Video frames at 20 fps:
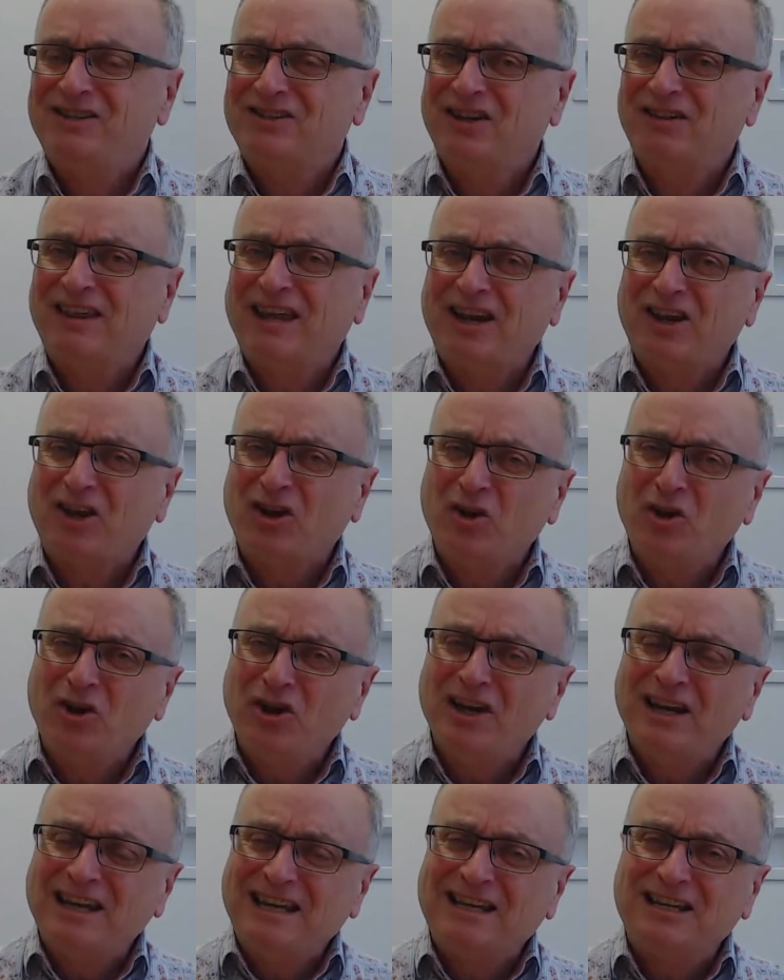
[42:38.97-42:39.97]
So that
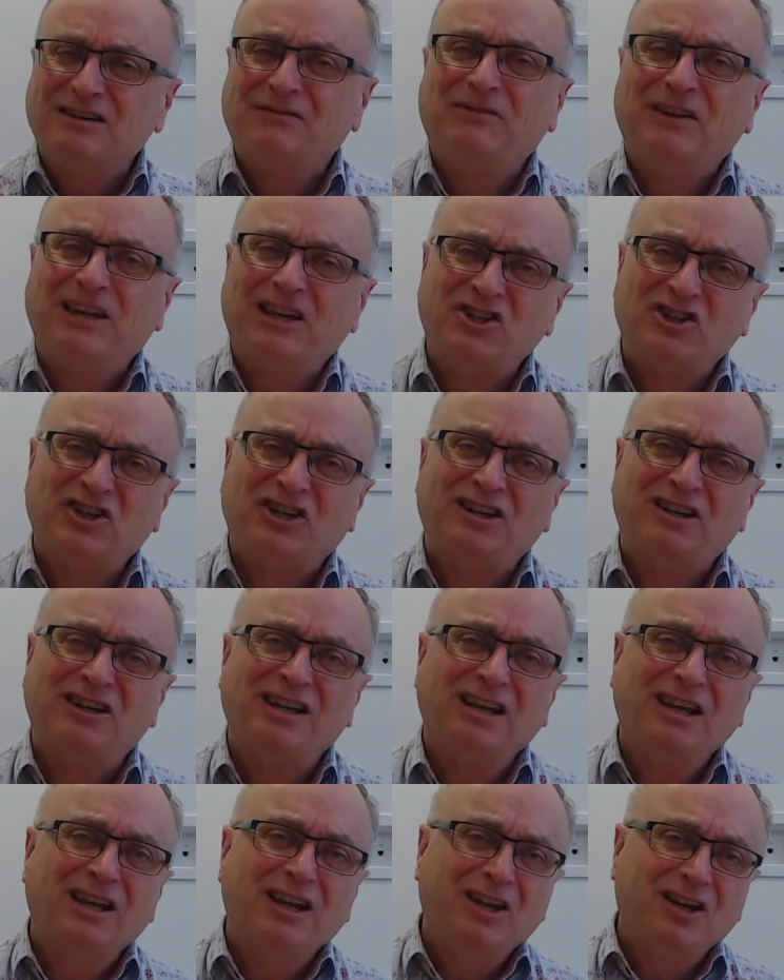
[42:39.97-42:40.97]
early intervention,
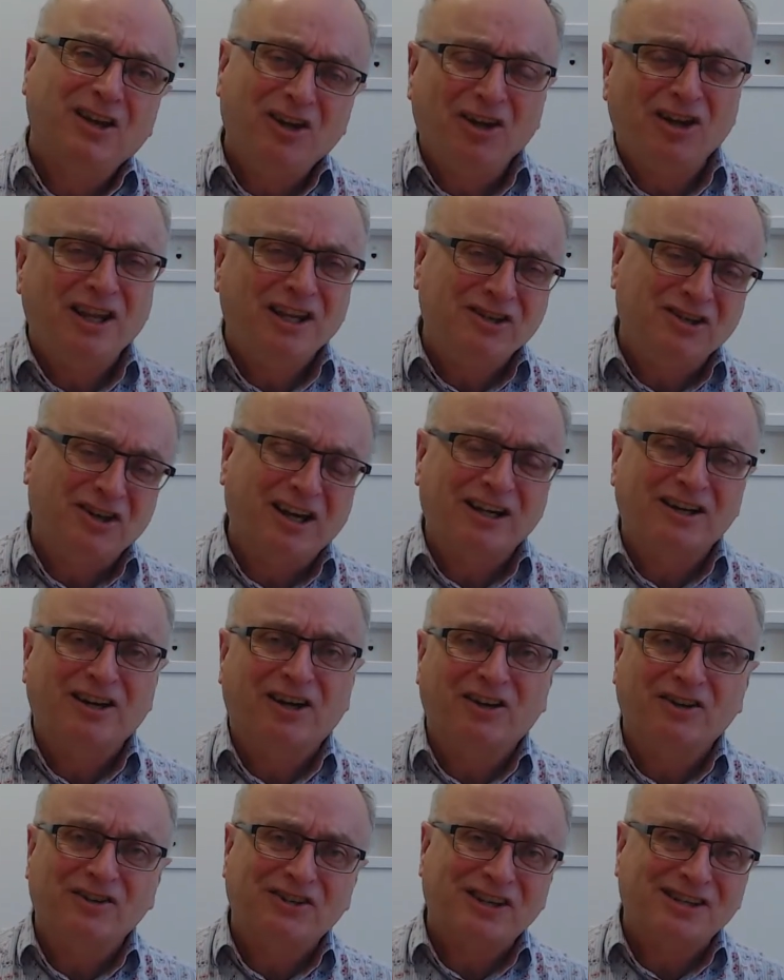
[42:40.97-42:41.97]
early
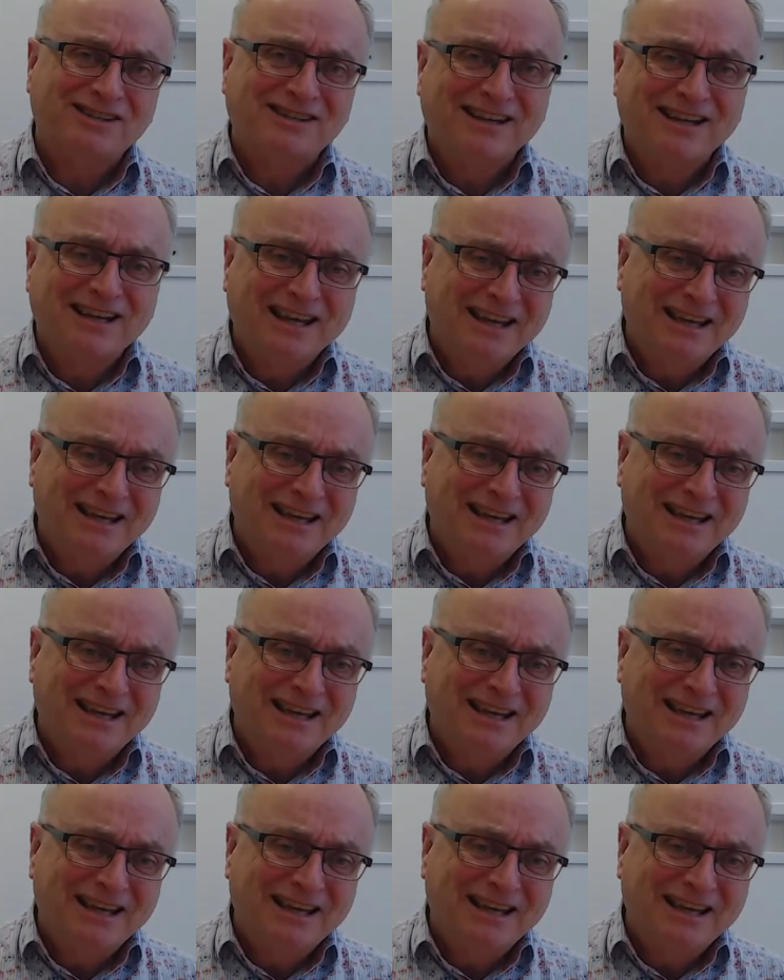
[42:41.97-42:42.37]
diagnosis,